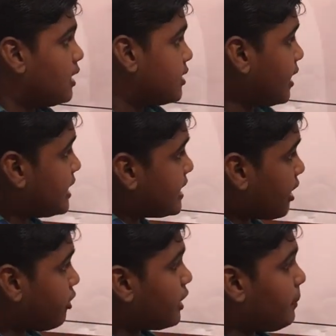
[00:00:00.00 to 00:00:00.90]
So it's
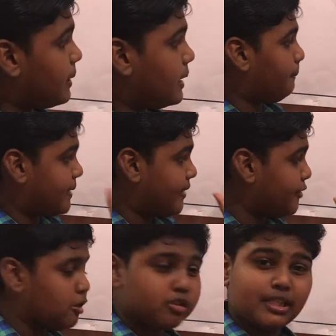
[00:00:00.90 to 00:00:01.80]
surrounded by
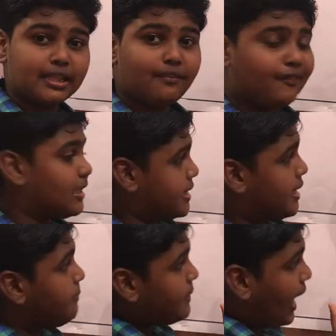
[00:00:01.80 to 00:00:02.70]
Pacific Ocean in the west,
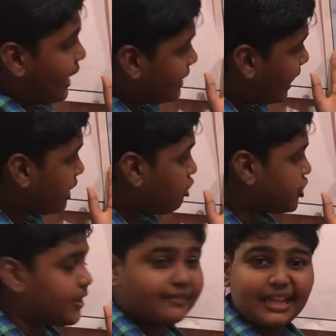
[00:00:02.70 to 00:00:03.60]
Atlantic
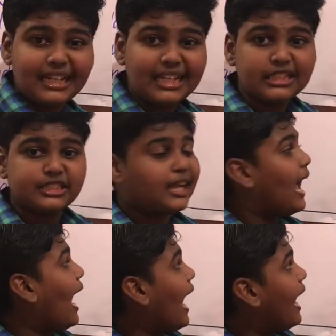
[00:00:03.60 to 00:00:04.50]
Ocean in the east,
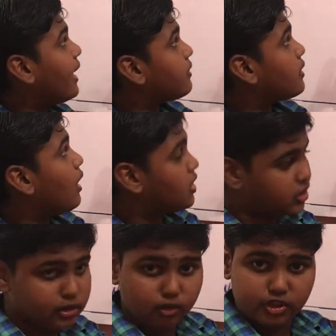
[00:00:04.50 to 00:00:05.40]
and the
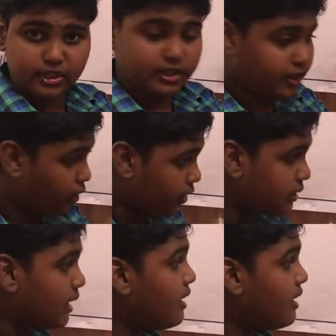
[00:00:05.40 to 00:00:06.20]
Arctic Ocean in the north.